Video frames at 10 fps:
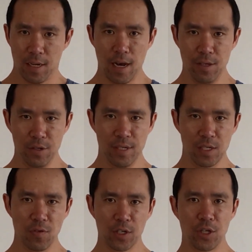either
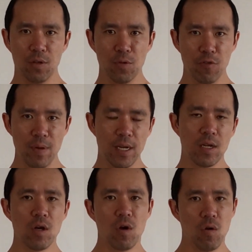dysfunctional movement
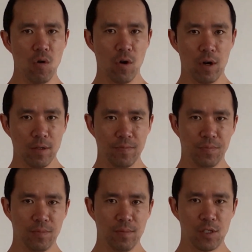or
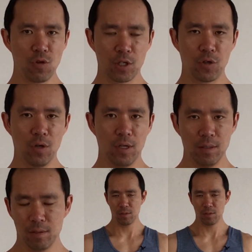structural